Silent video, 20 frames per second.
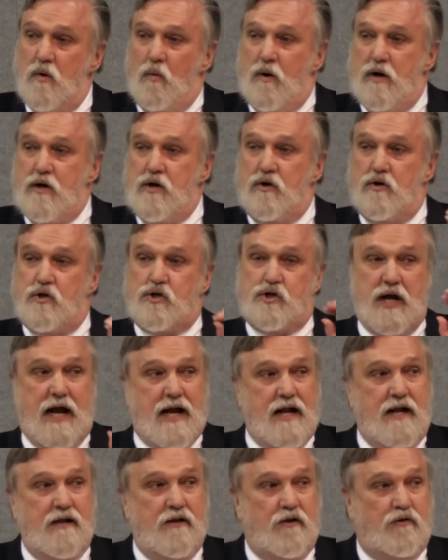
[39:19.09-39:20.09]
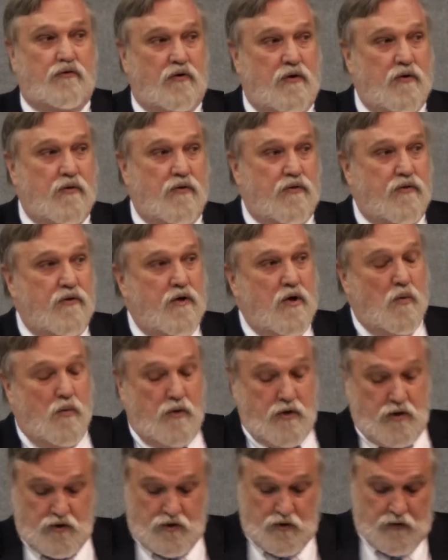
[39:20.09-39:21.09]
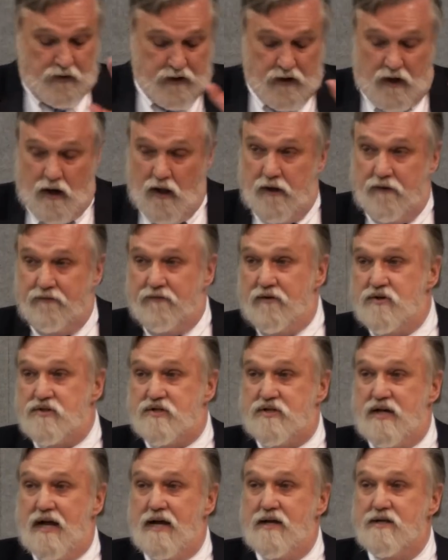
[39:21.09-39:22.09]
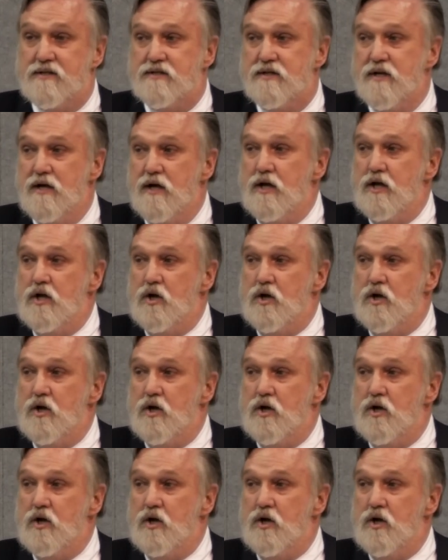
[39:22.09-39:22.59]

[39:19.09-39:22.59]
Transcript: when you're shading the truth, when you're doing all of those things,